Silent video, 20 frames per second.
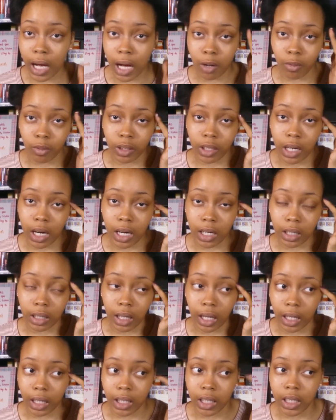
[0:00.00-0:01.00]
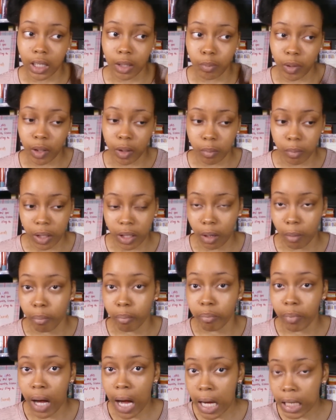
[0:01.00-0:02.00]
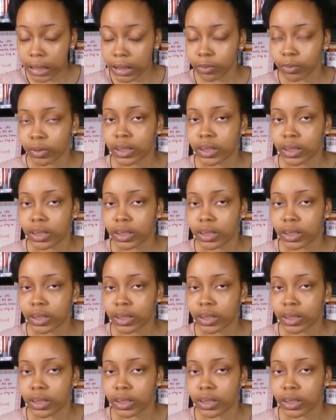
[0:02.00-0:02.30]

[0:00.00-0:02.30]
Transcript: I would kind of like keep him in a box,